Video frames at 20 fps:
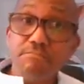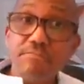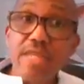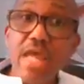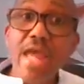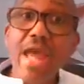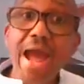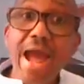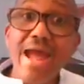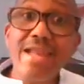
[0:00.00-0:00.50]

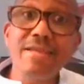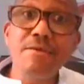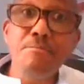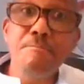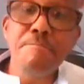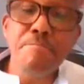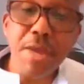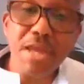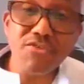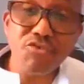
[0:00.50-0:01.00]
They are the
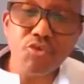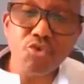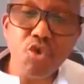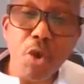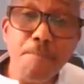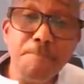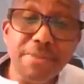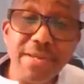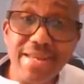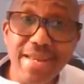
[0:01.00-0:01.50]
best
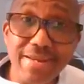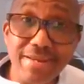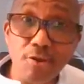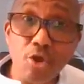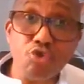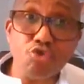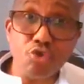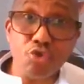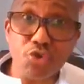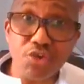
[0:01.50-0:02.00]
competent
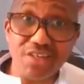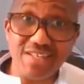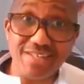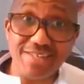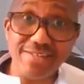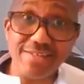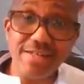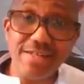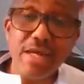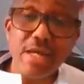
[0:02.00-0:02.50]

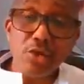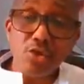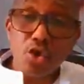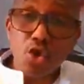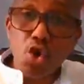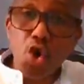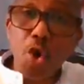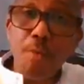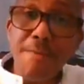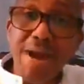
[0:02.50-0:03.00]
authority to
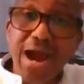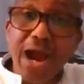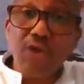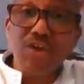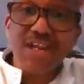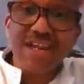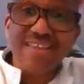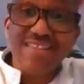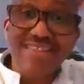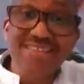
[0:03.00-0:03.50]
come
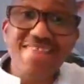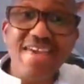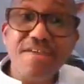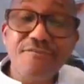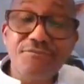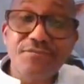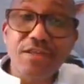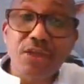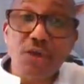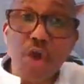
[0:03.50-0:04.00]
out and
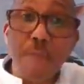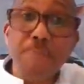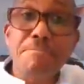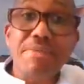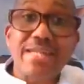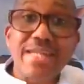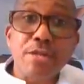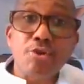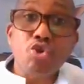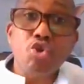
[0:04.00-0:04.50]
save the
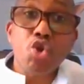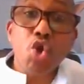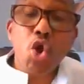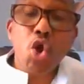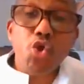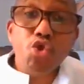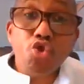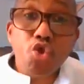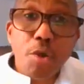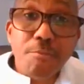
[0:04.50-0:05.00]
competent
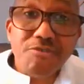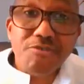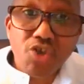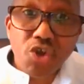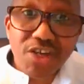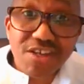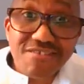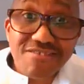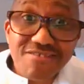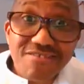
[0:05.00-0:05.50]

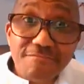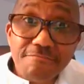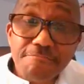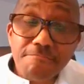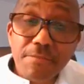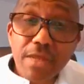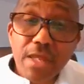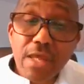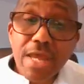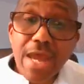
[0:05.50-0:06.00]
commissioners
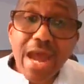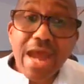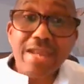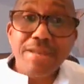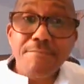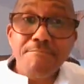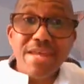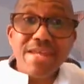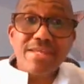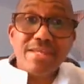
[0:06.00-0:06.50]

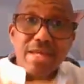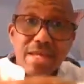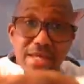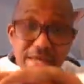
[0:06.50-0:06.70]
and make